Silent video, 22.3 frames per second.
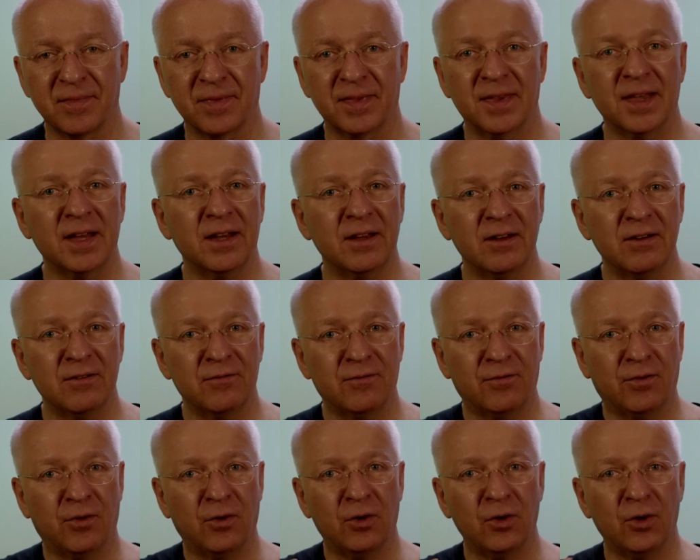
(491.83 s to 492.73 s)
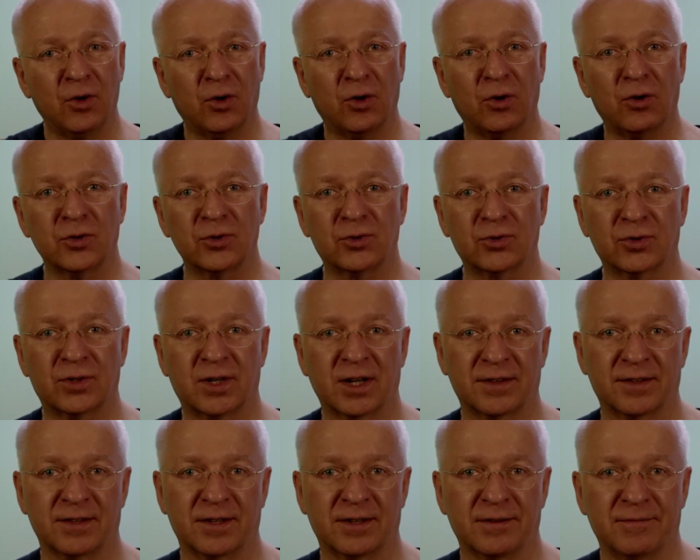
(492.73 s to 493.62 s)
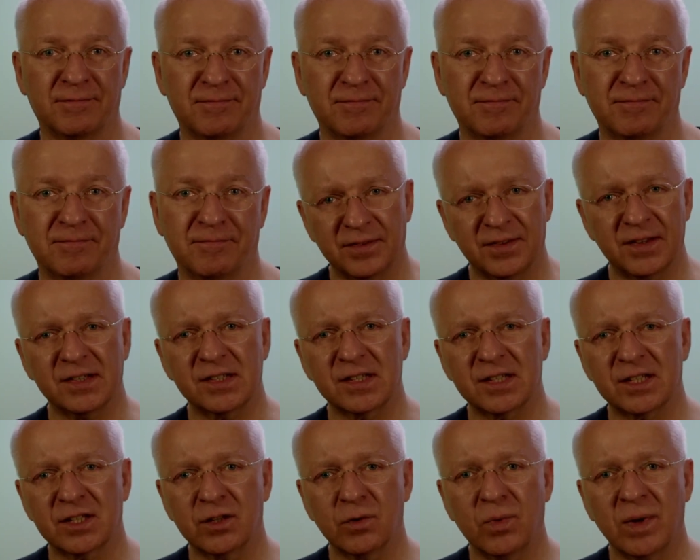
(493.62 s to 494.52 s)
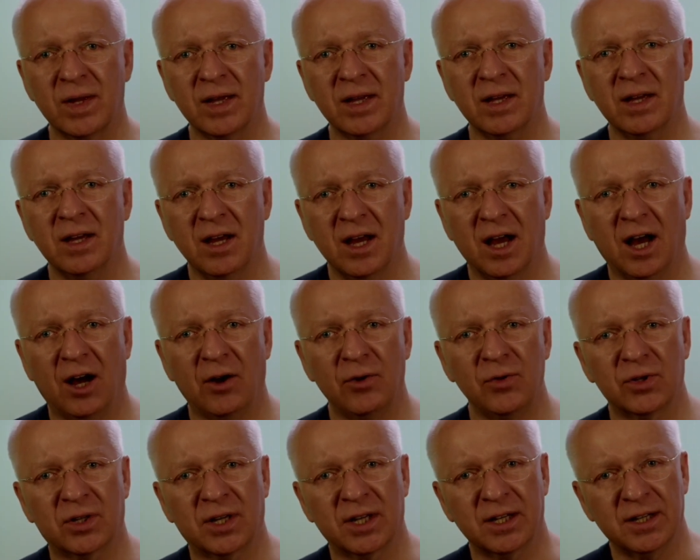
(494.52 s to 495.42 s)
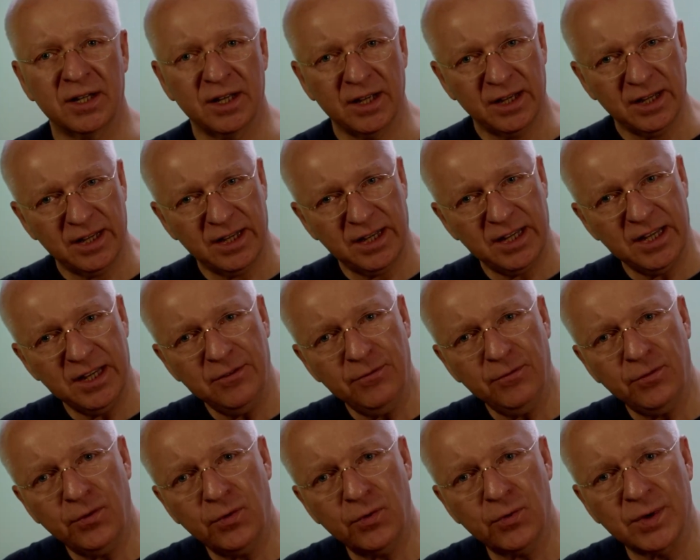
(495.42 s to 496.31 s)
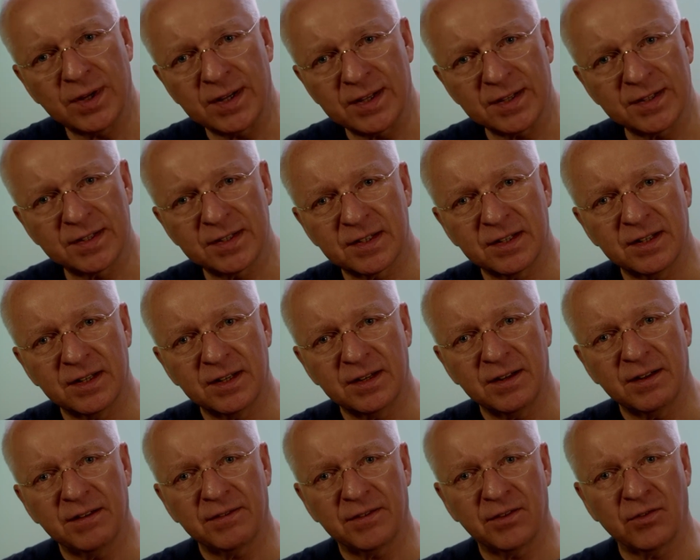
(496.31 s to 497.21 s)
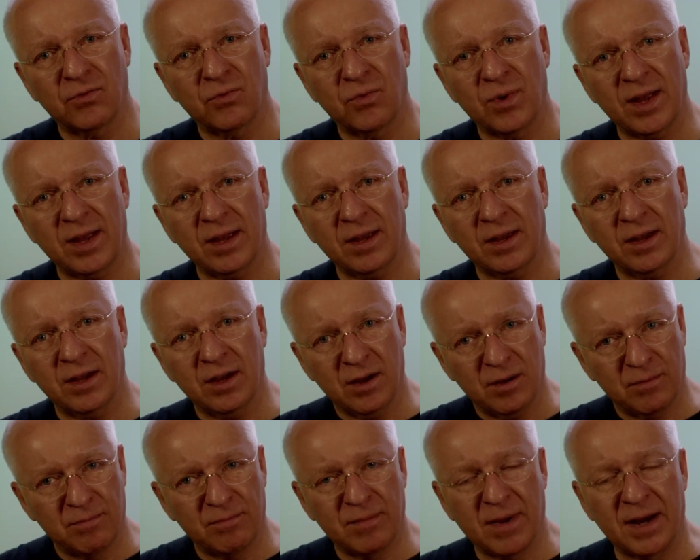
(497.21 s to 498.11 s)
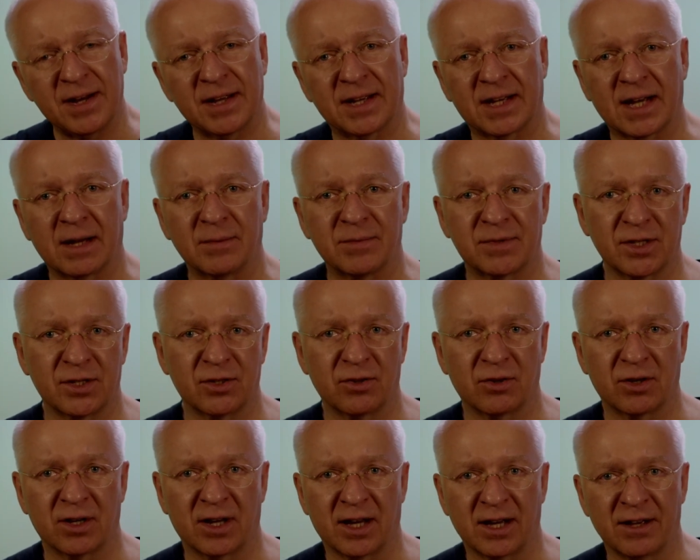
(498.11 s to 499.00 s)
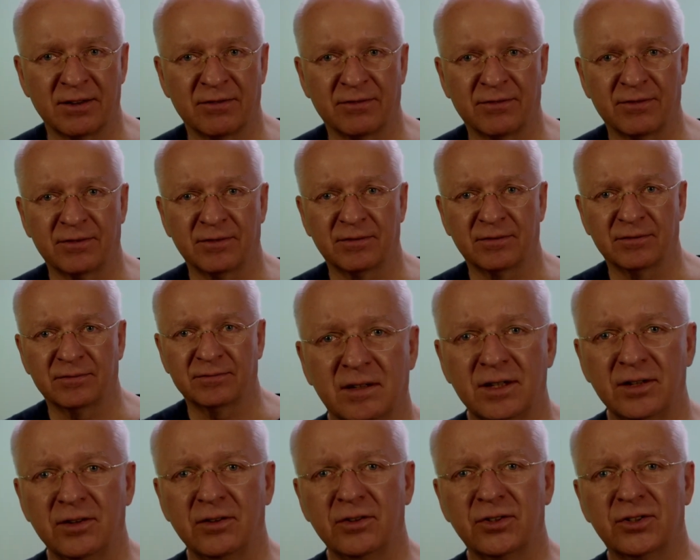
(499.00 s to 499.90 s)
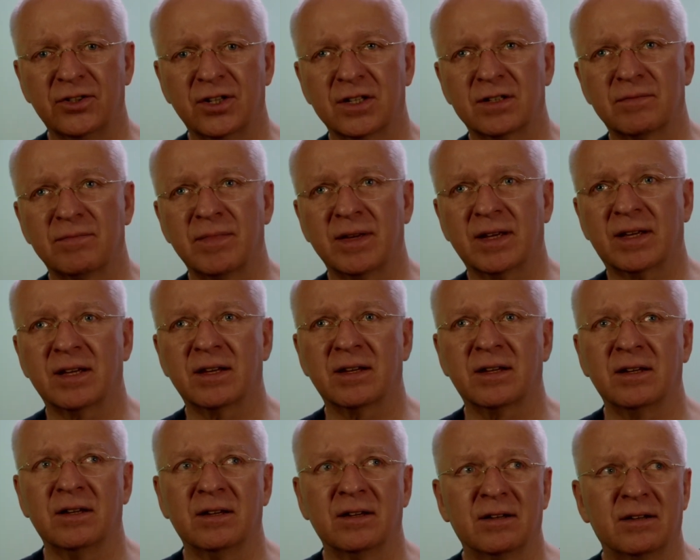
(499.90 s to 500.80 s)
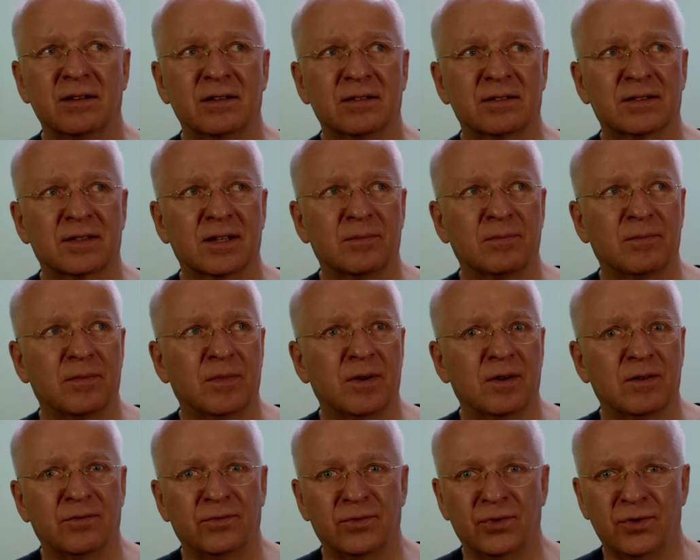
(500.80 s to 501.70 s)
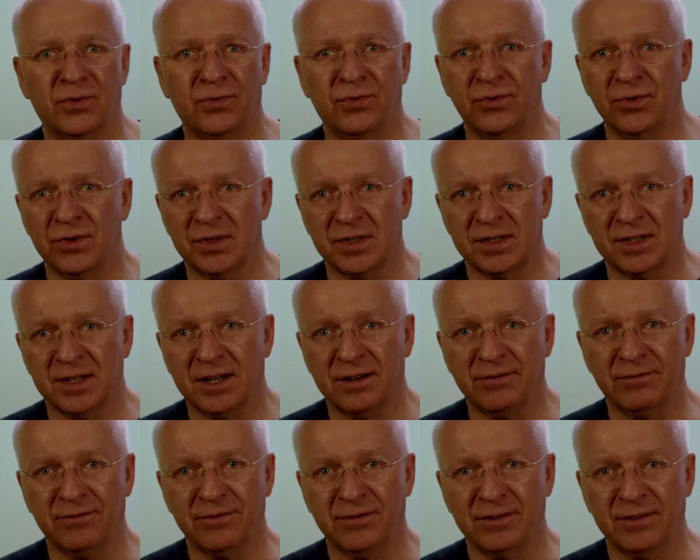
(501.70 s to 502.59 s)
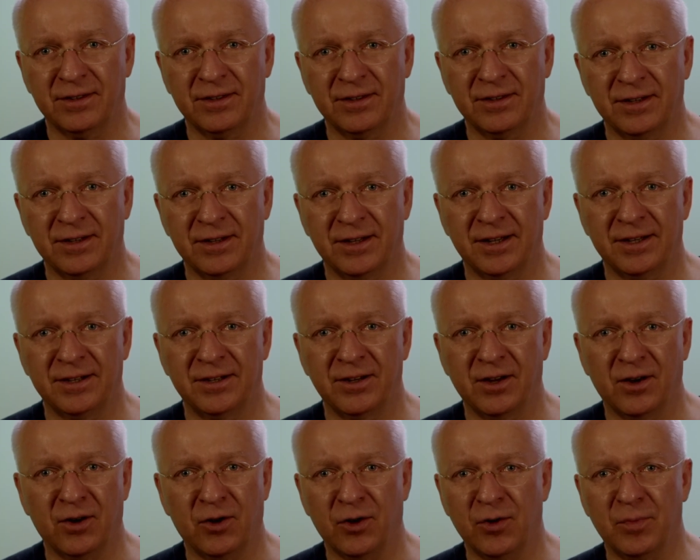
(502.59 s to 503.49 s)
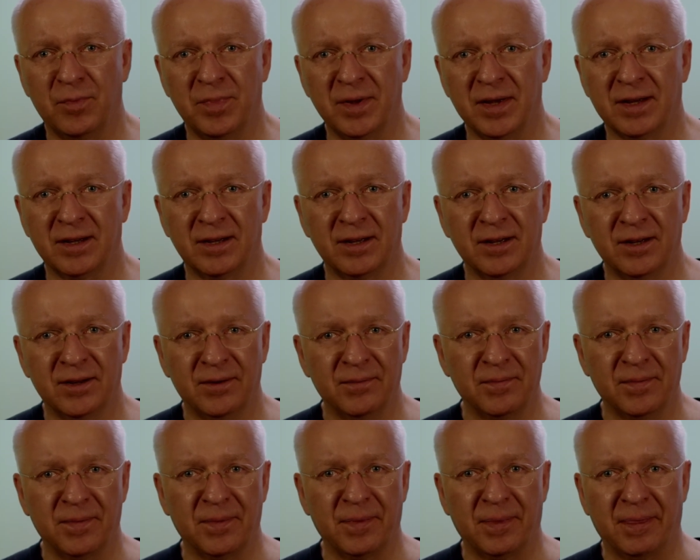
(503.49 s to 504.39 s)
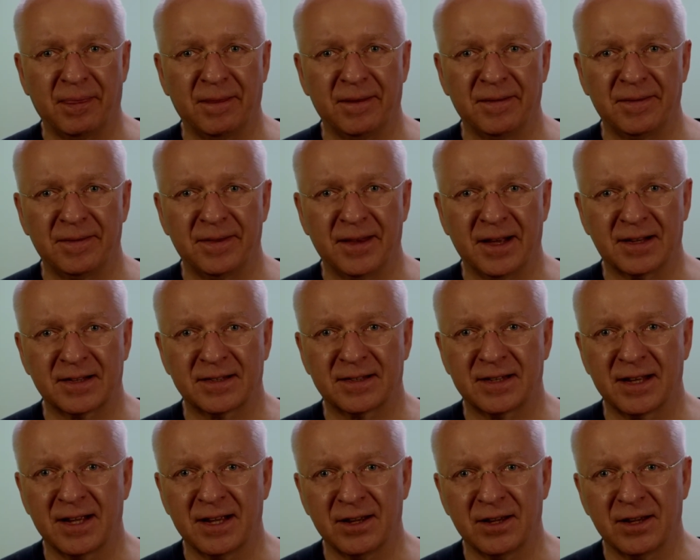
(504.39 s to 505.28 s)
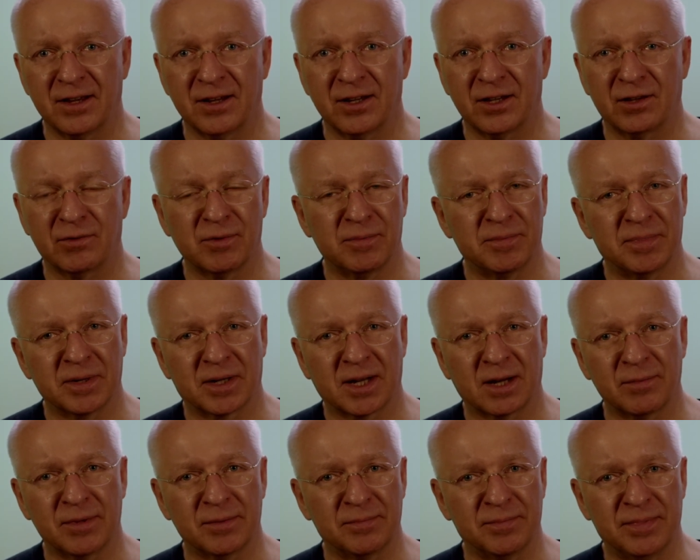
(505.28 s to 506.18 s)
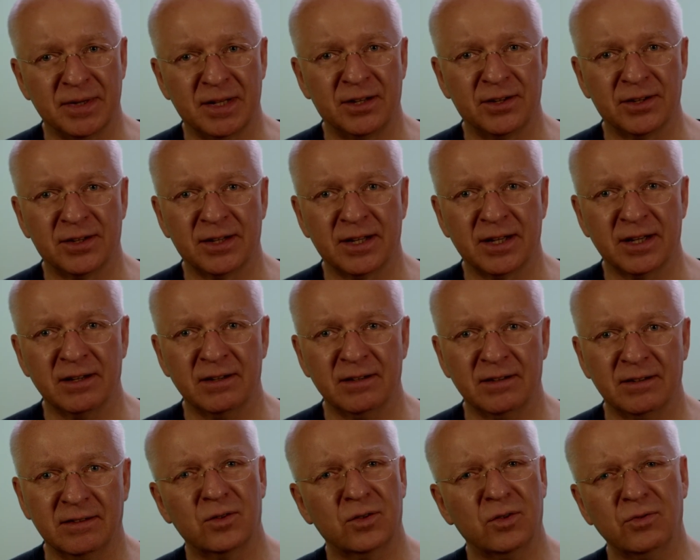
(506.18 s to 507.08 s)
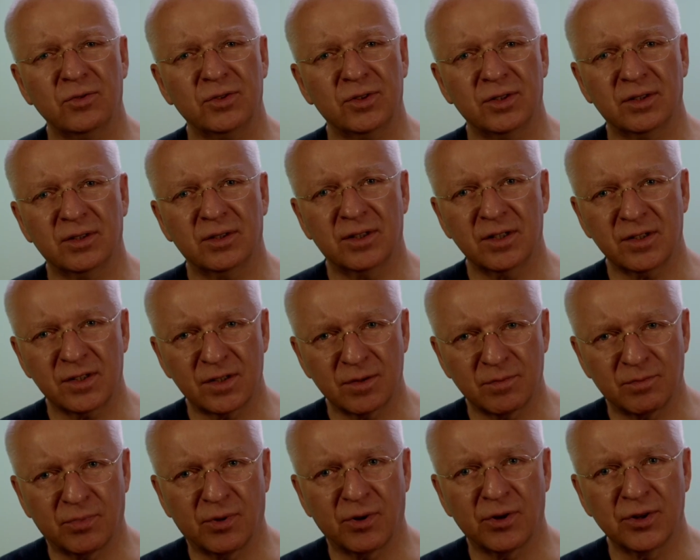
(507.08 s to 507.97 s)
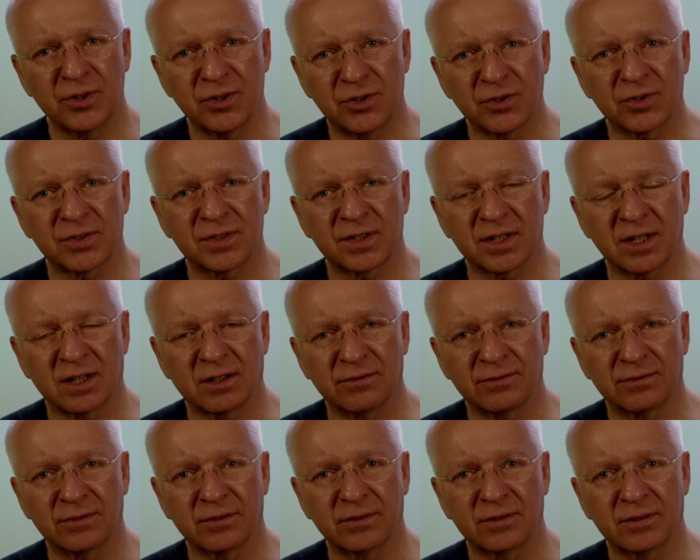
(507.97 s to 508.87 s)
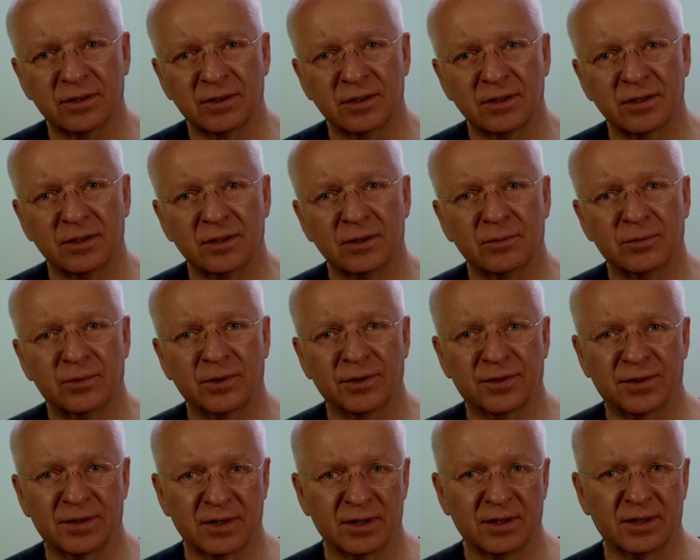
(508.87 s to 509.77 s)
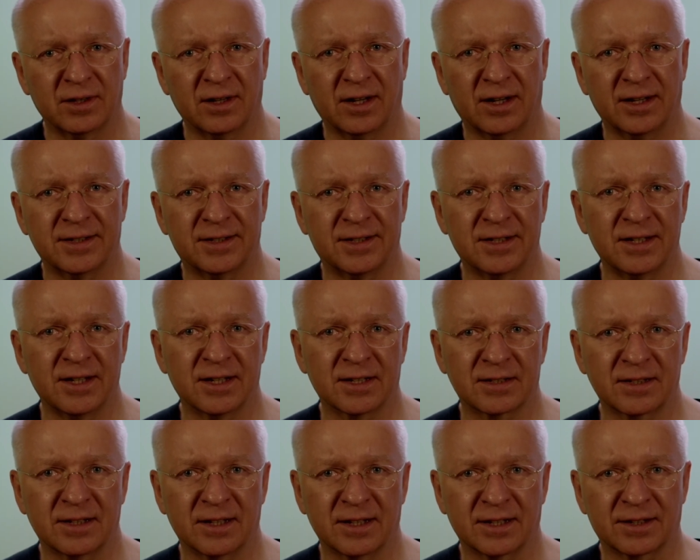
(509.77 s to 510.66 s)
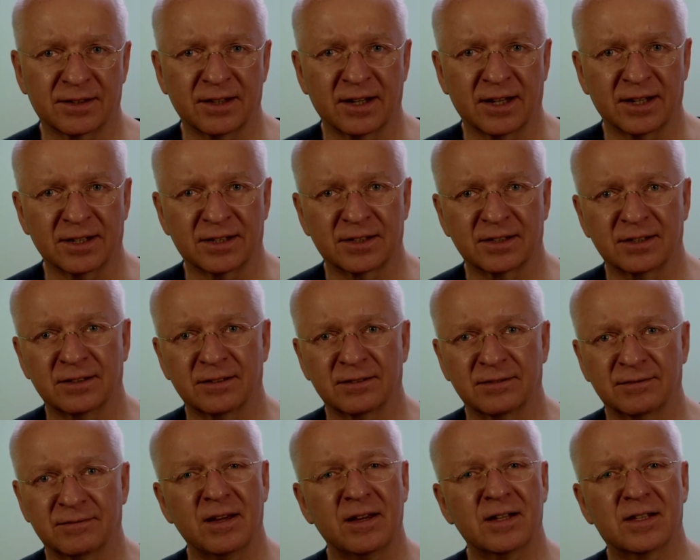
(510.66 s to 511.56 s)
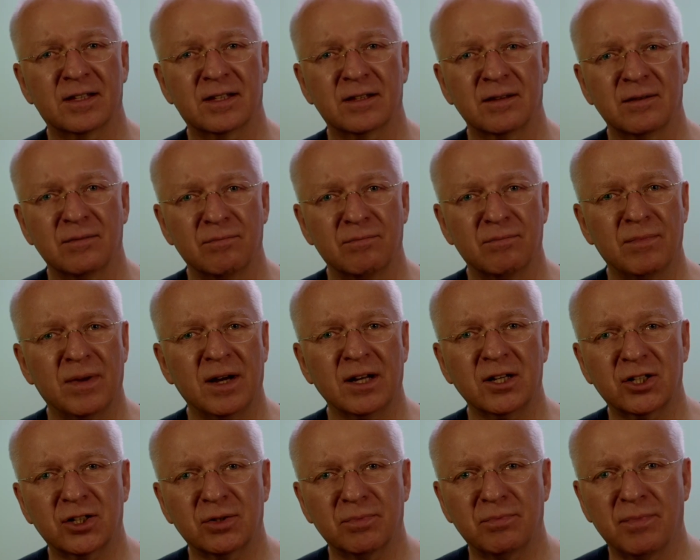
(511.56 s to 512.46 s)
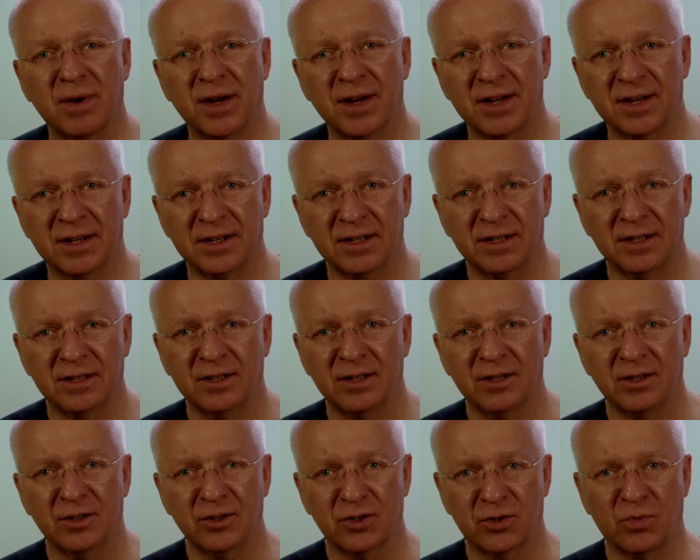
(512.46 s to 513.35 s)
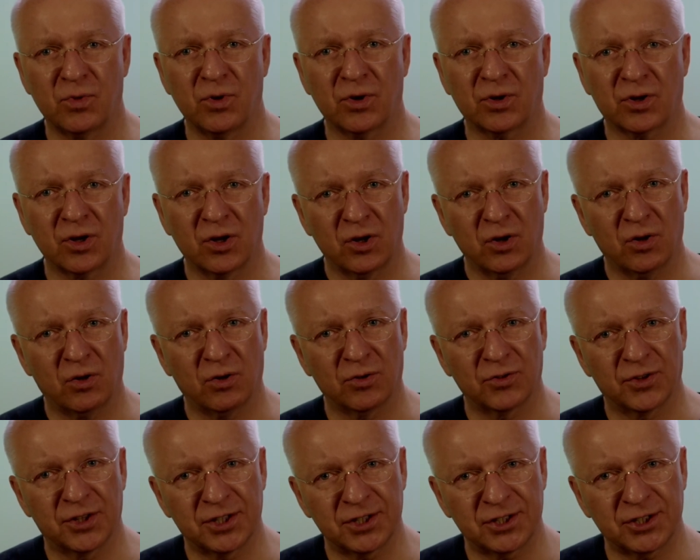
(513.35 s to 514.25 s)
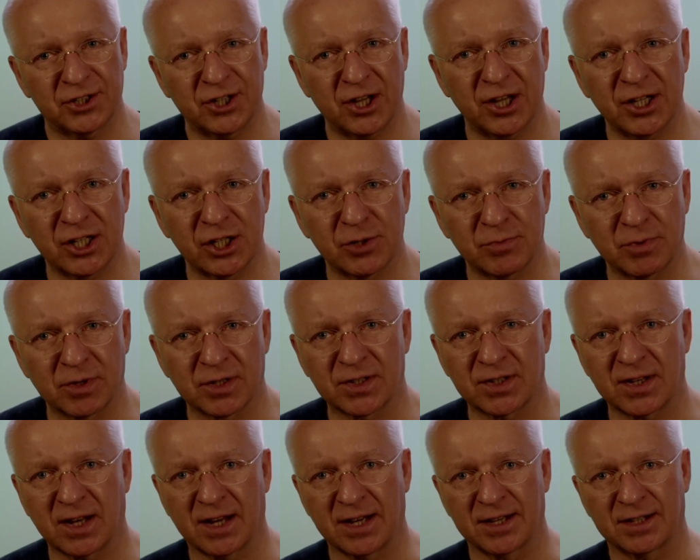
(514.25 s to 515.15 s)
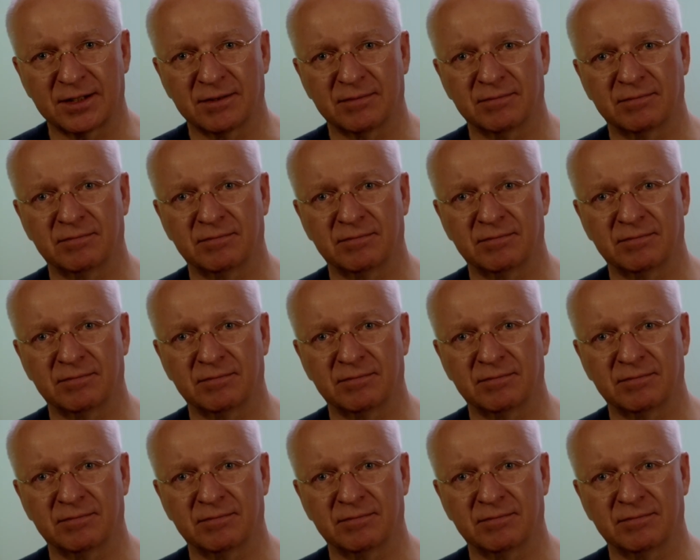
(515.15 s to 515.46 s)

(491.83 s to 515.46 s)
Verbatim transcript: They fall all together. This is the way how you can influence the way money comes in your life and not just making some woo woo stuff and hoping next day you will become a billionaire. Don't disappoint yourself with ideas like that. It's much better to work on the tangible side.